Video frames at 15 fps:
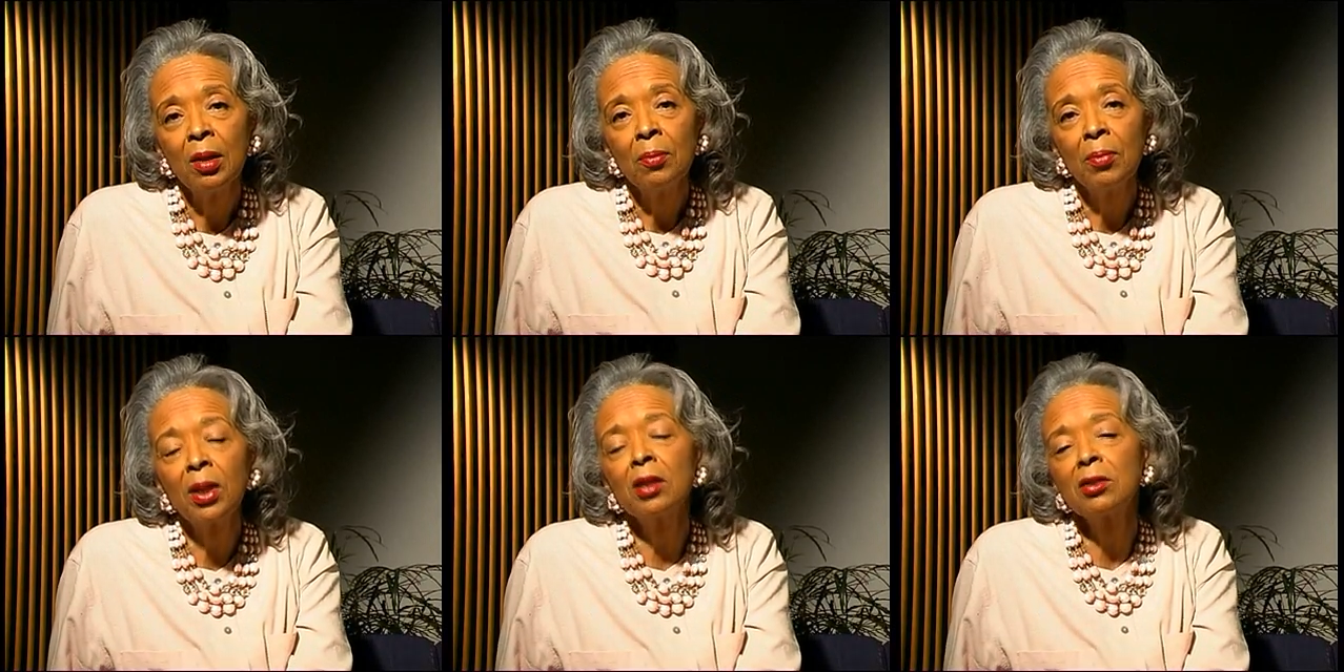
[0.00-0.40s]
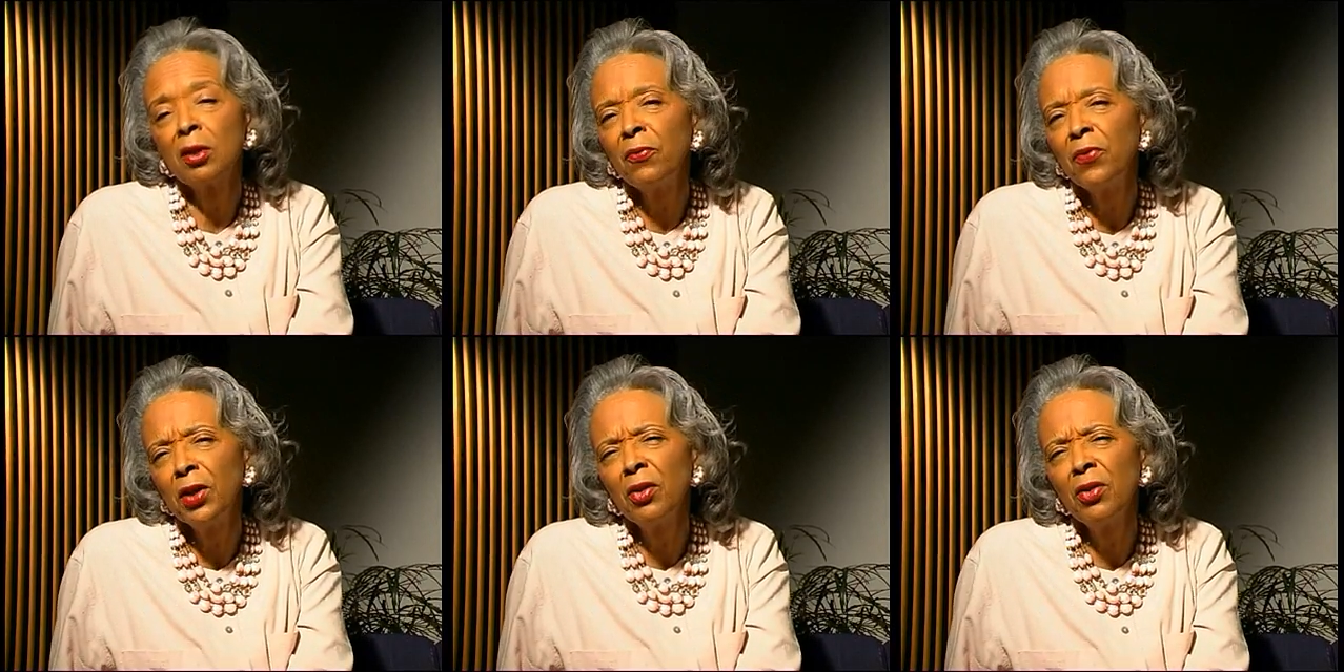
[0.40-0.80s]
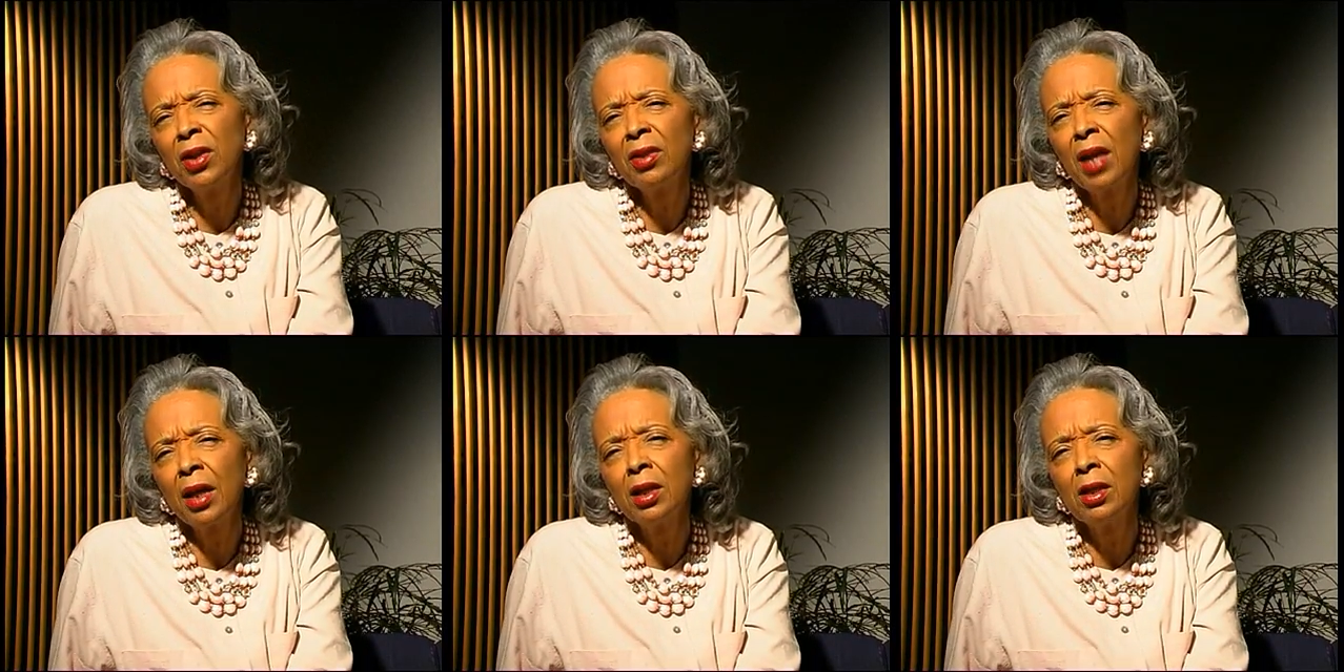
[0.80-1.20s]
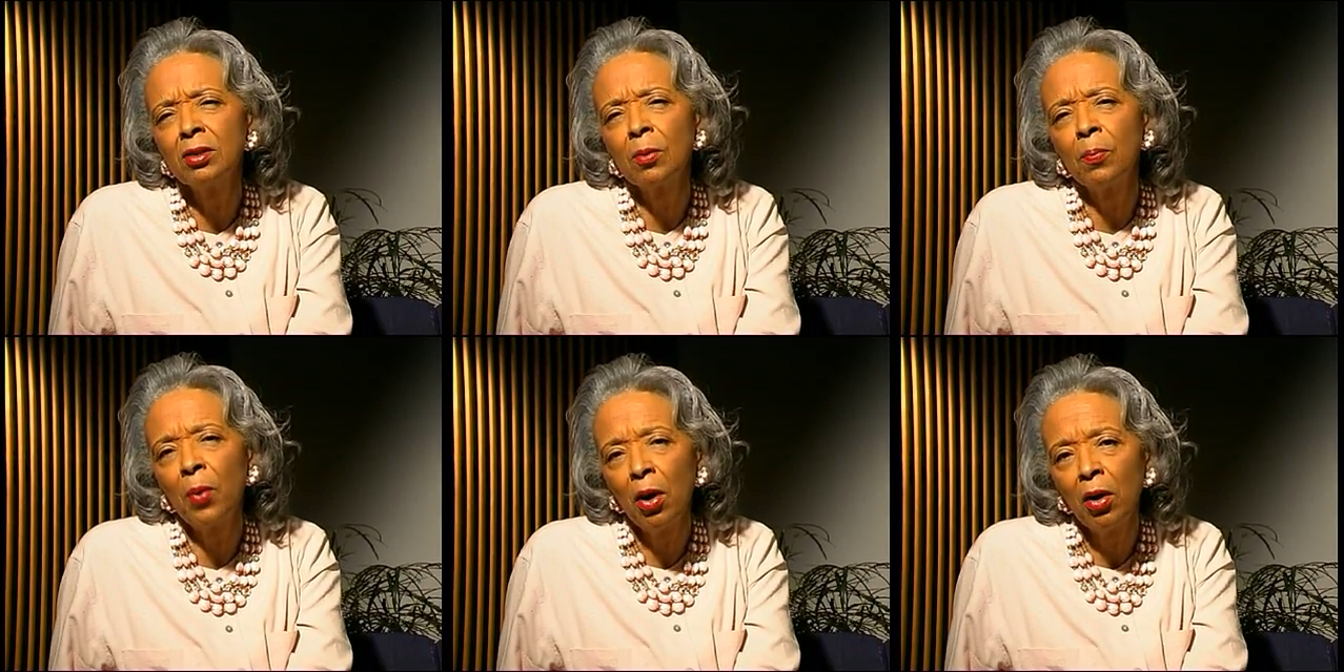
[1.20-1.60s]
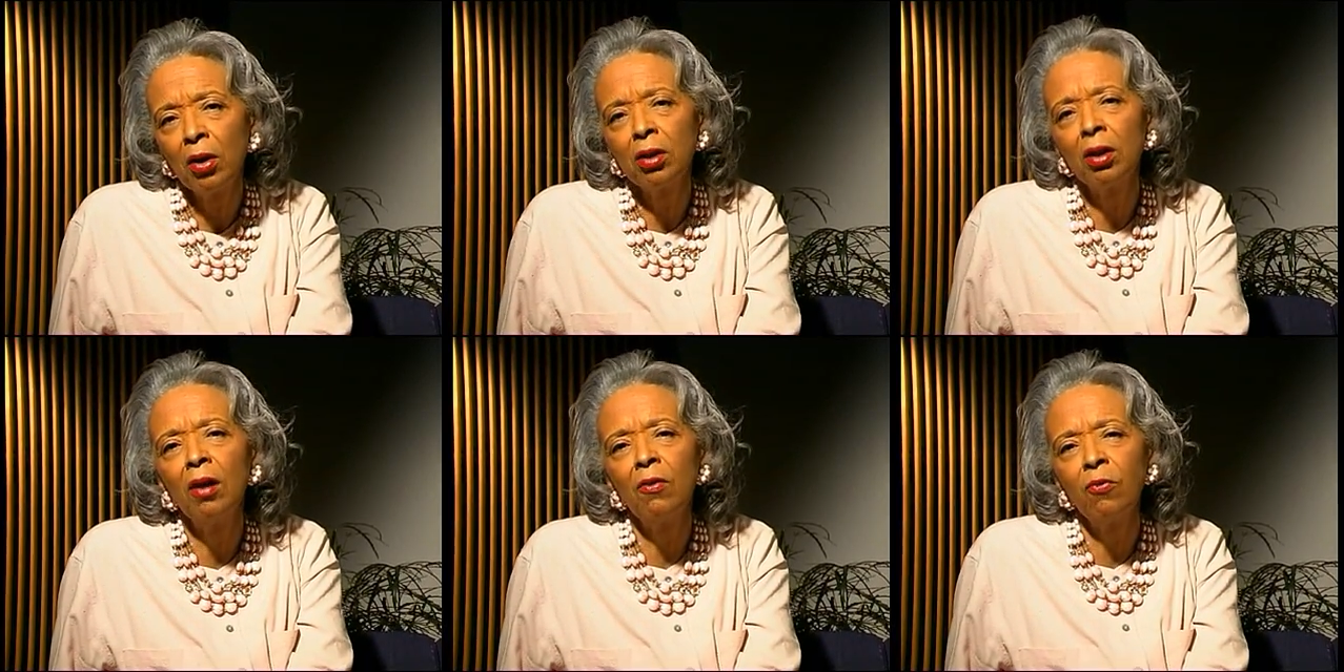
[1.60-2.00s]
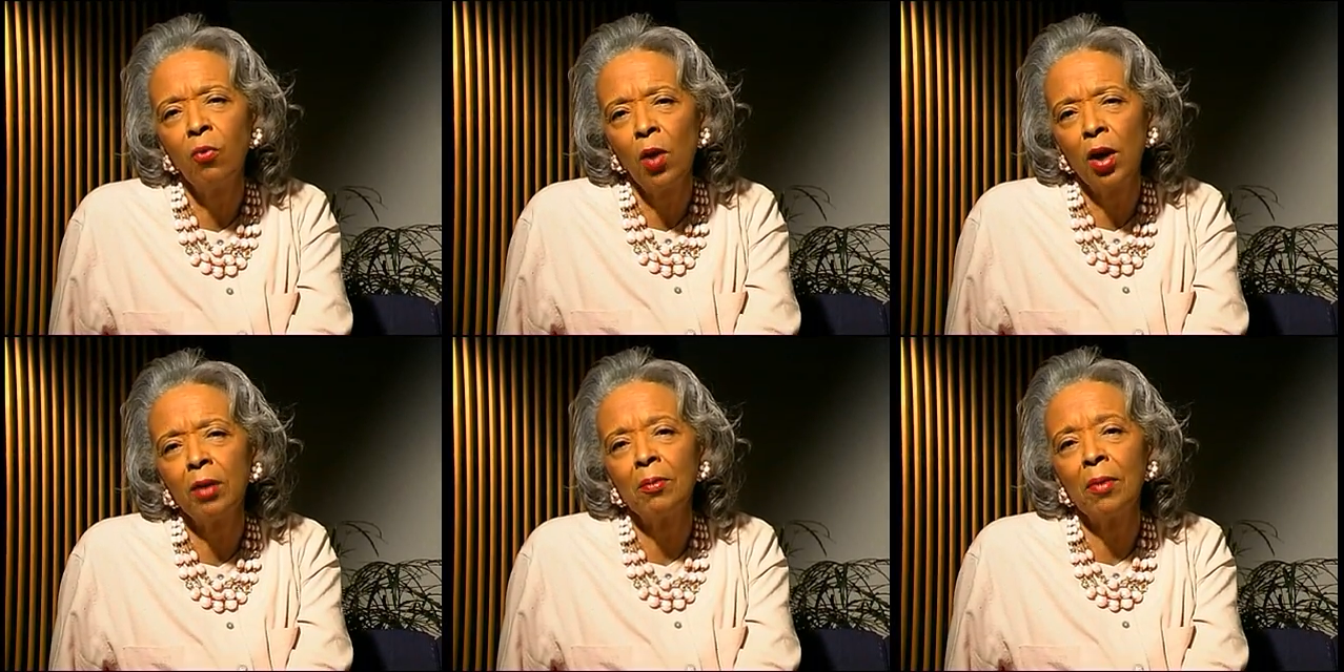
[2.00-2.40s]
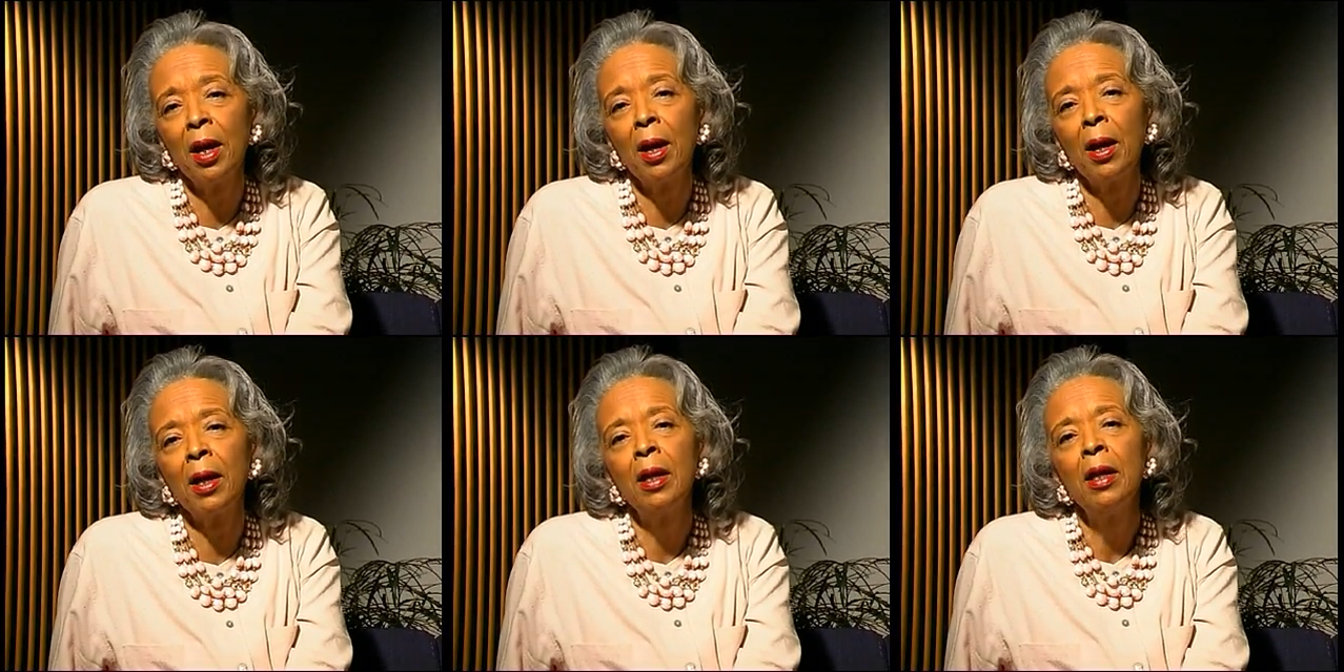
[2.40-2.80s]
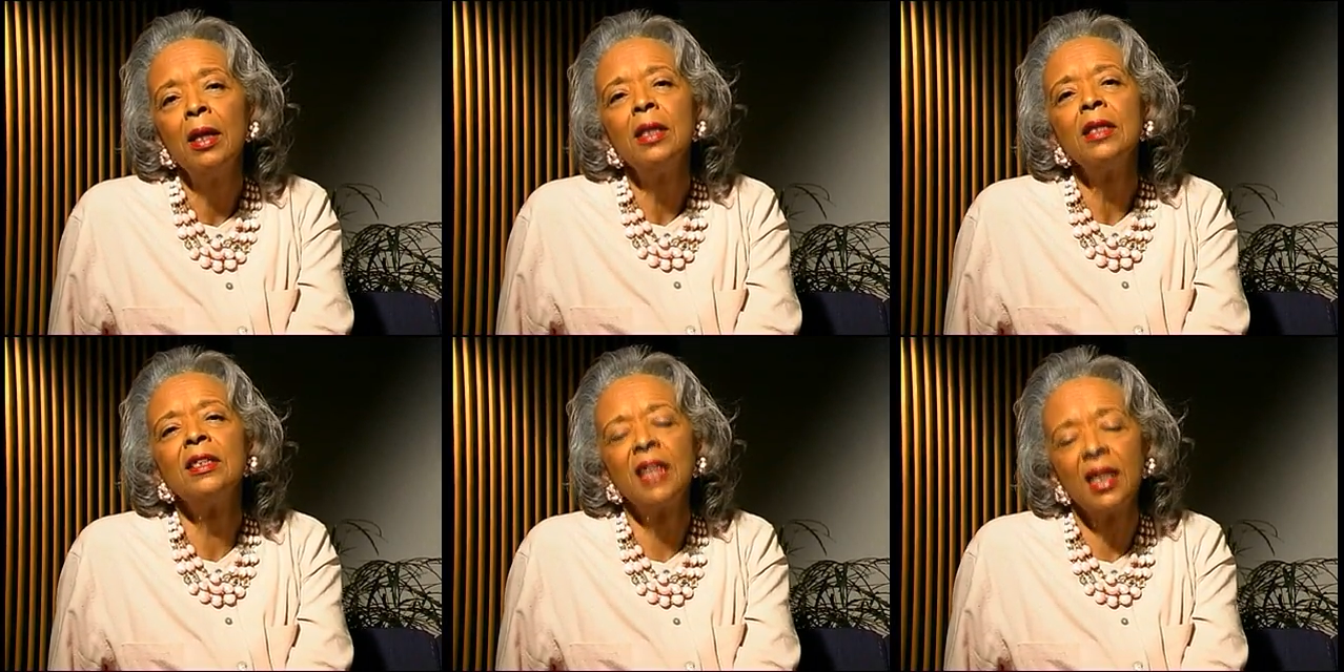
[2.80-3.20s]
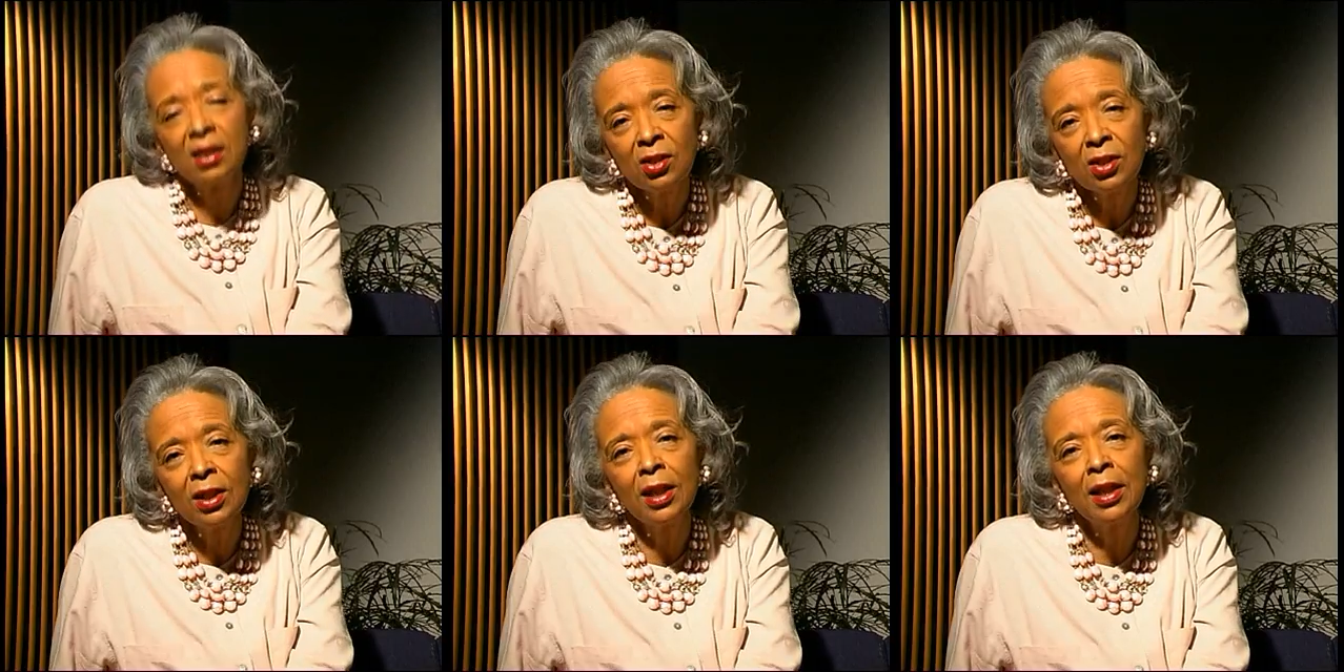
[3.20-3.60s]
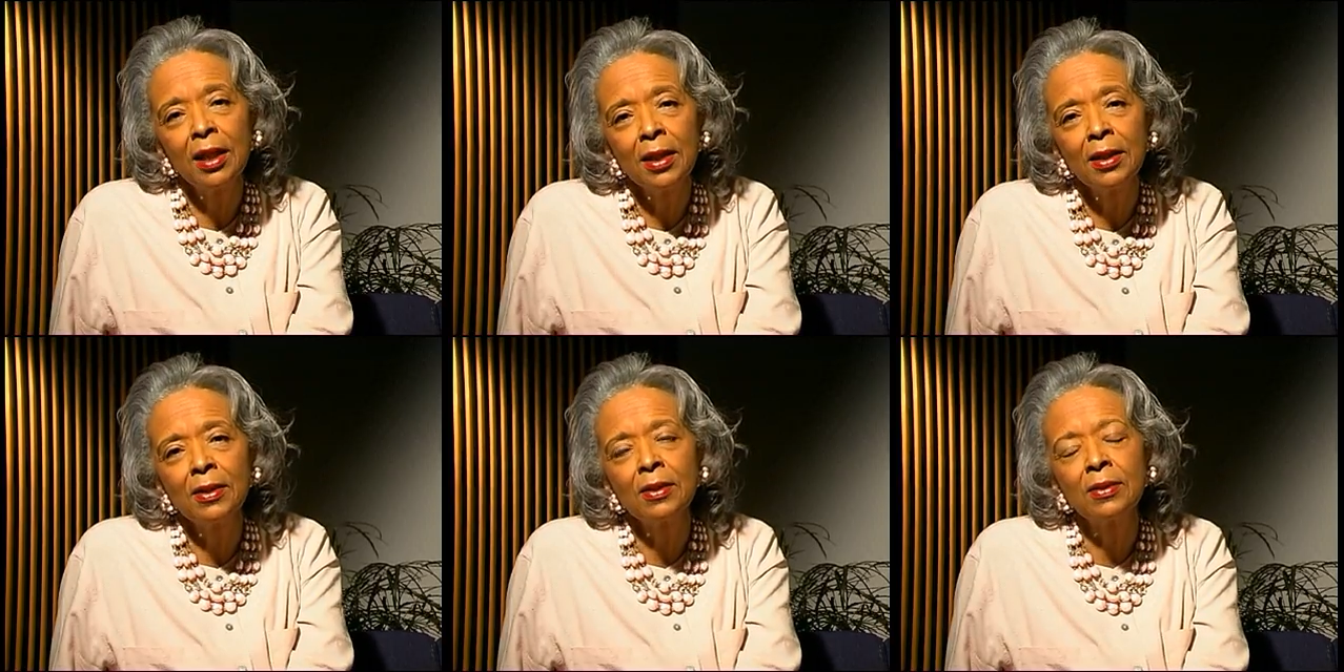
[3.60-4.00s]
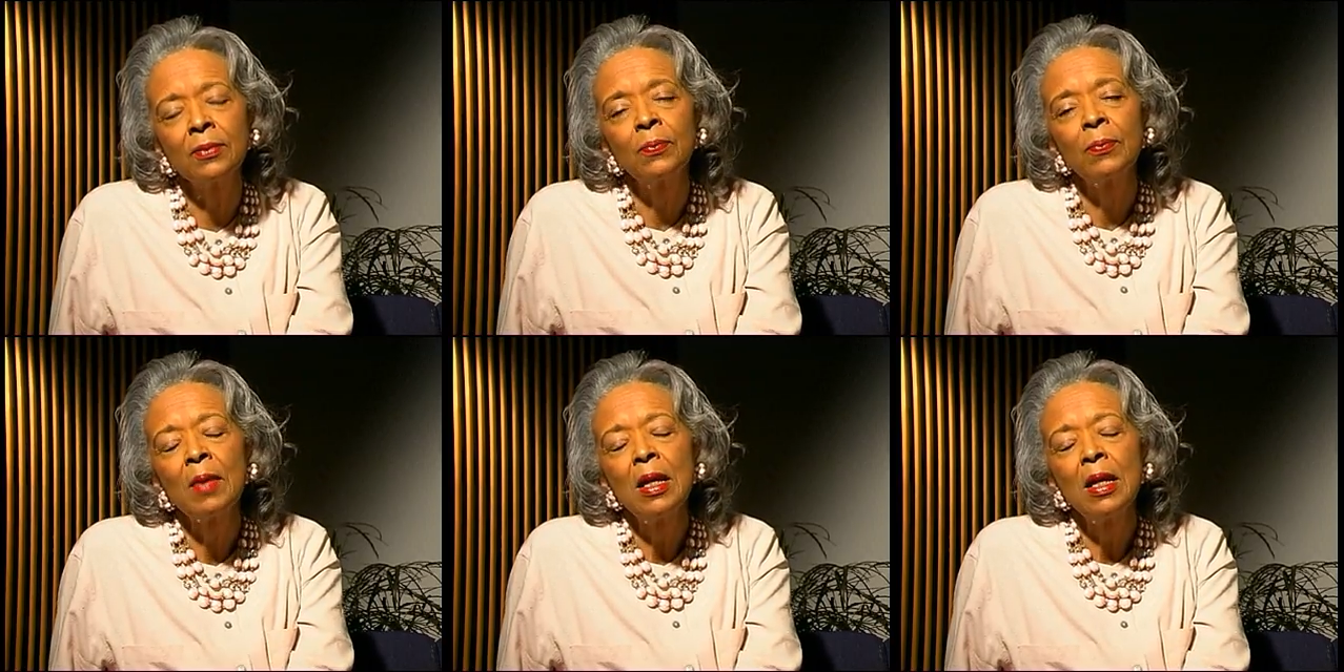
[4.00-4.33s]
because I feel that that is a part of what my destiny is.